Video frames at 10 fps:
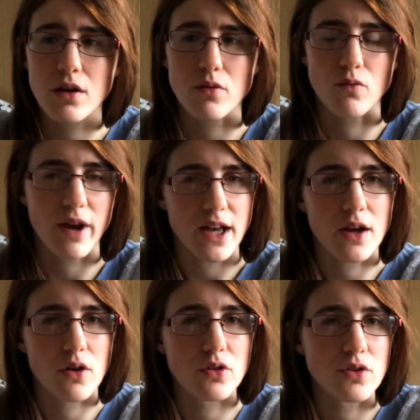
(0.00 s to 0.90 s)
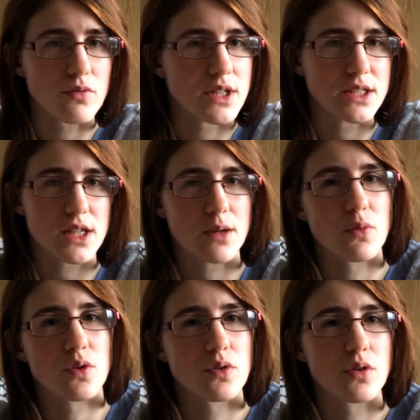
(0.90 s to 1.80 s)
rating on Goodreads
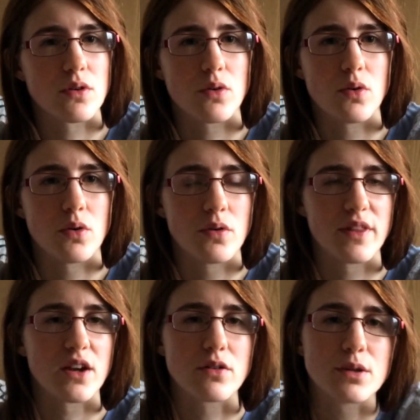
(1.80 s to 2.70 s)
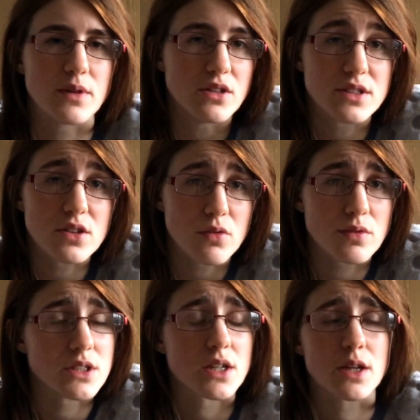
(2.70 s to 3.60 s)
anymore, or they're not going to be using
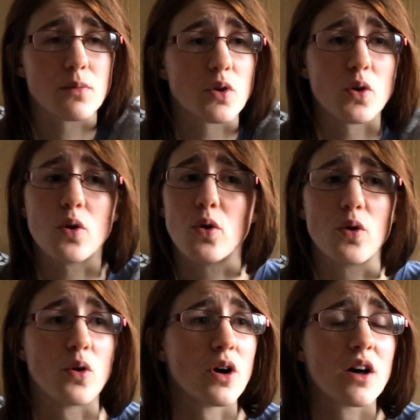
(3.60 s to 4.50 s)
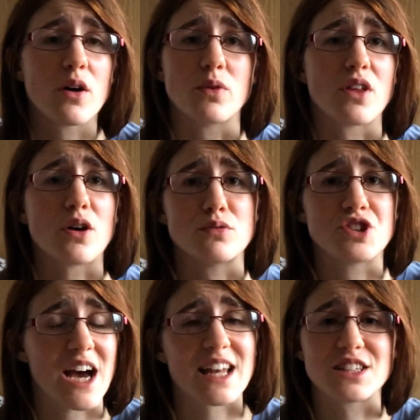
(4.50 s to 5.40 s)
Goodreads anymore, or with the whole
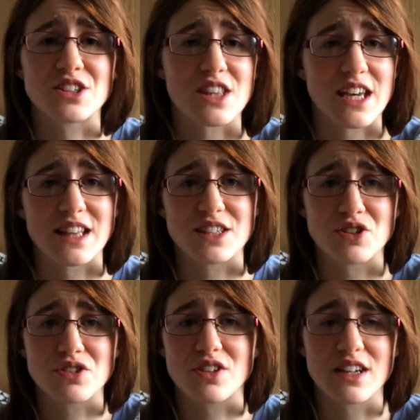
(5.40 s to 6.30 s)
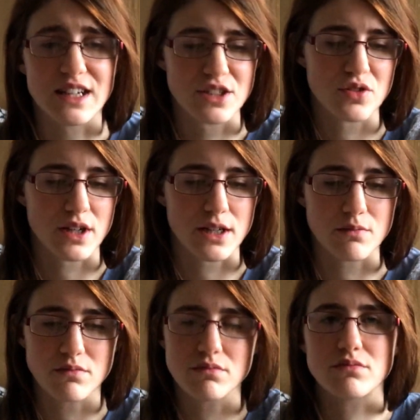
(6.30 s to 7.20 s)
challenge thing they're just going to literally
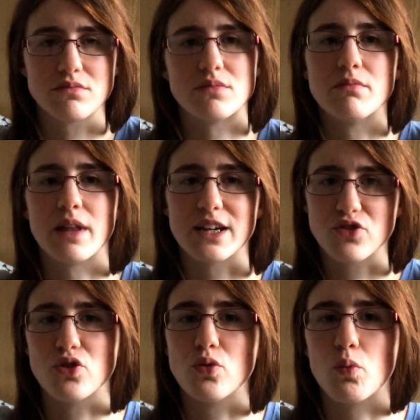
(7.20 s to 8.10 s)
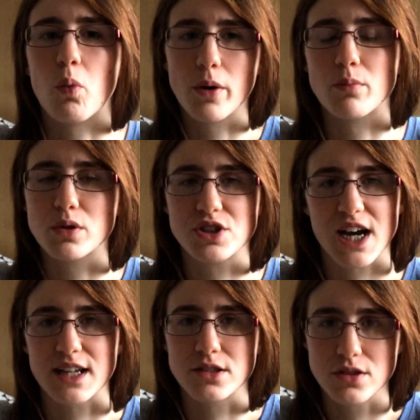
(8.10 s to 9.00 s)
like do one book
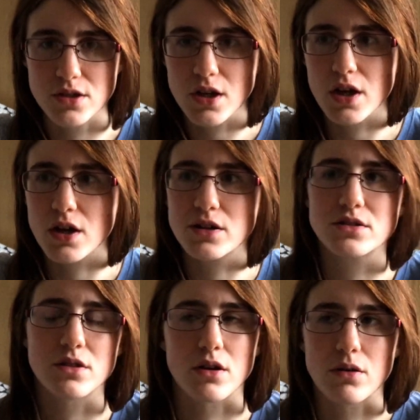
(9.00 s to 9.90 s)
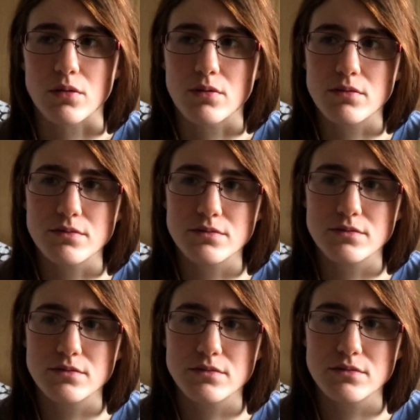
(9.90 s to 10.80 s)
challenge. So
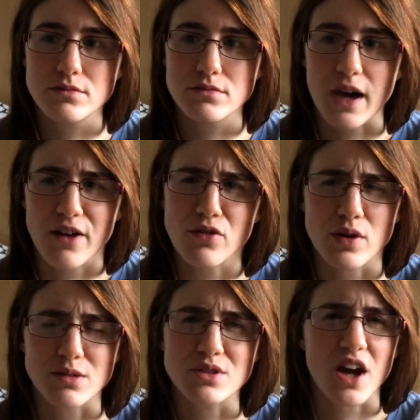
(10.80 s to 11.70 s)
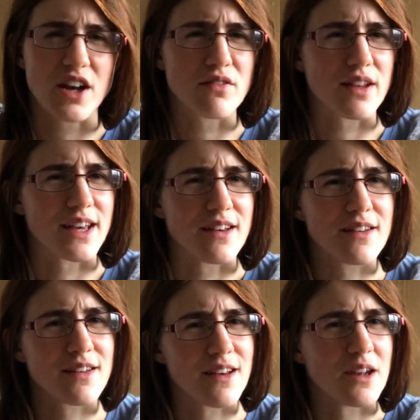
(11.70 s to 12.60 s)
I thought it was kind of like
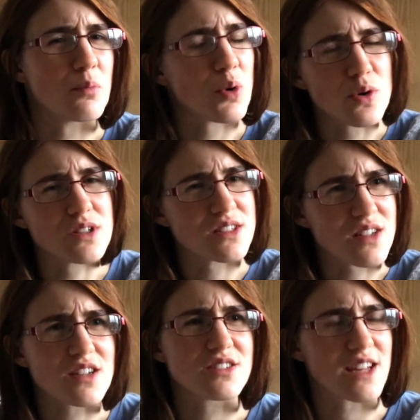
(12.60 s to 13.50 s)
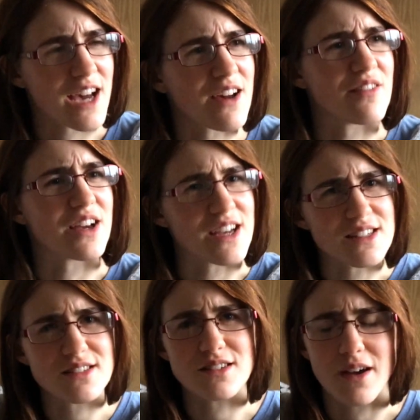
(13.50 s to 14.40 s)
an important discussion to have, I
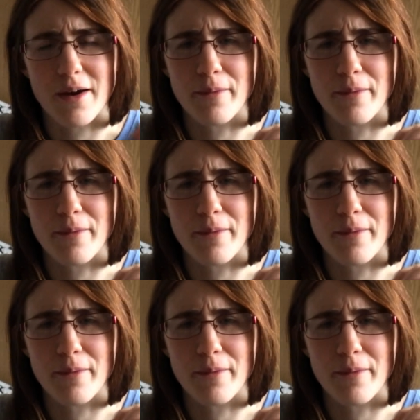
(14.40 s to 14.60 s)
guess,